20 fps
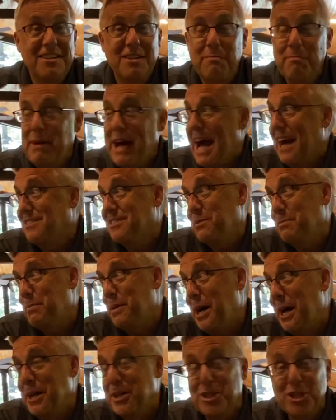packs a
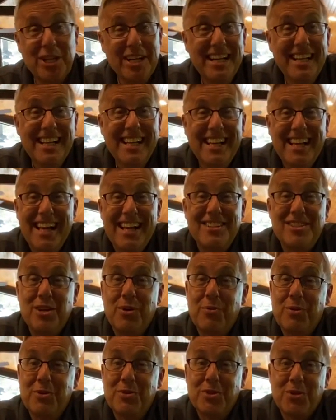punch.
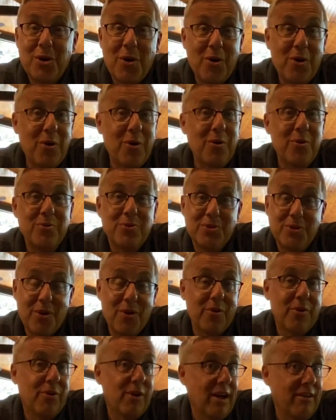So we're so,
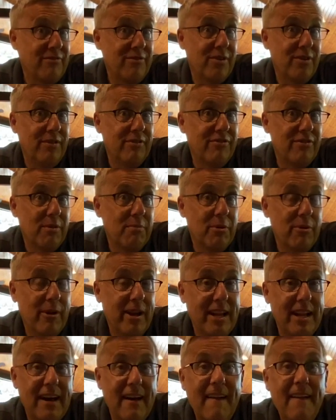so grateful for
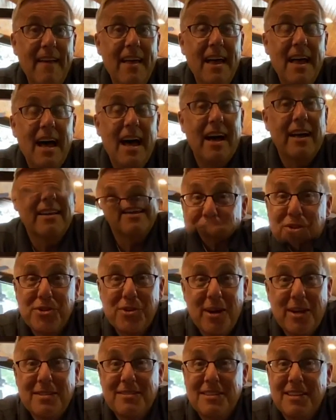Marina. Us and your
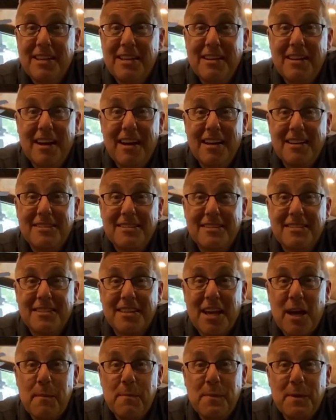trust in us as
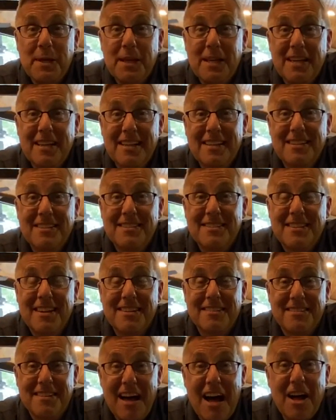a company
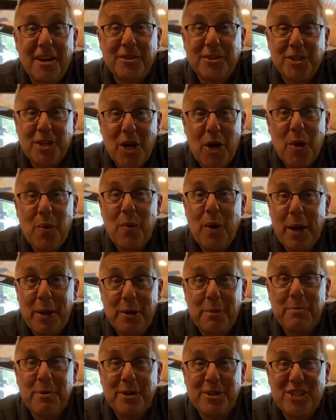does not go
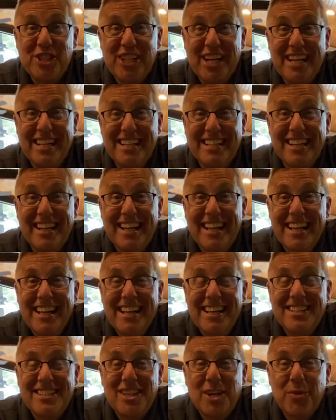unappreciated.
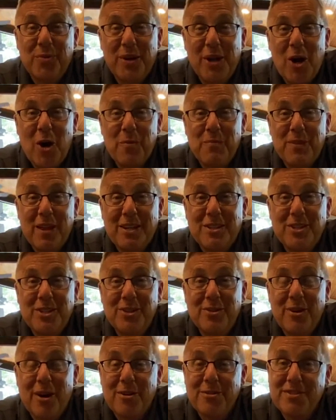So we hope that
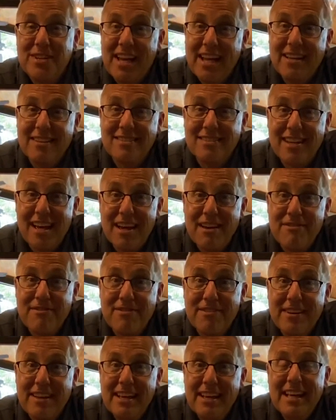you are staying
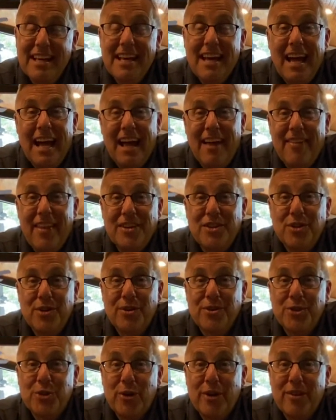safe and that you're
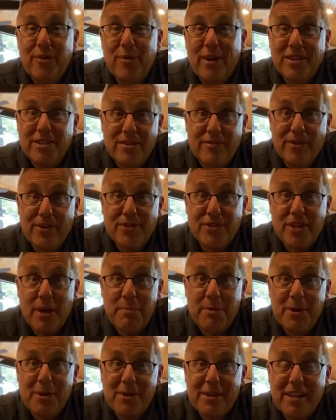enjoying the rest of your
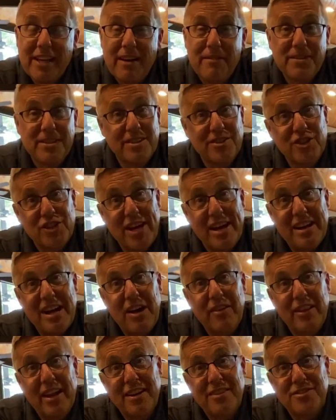summer. Give us a shout
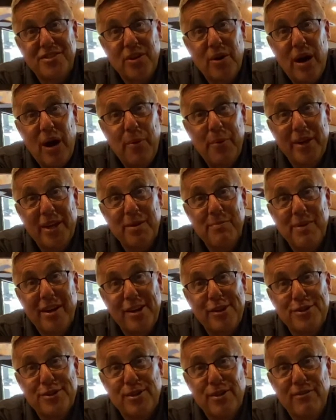out. Let us know how we can
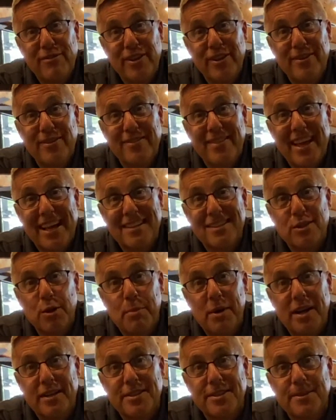better serve you. Thanks so
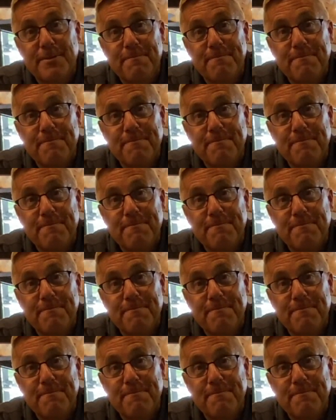much.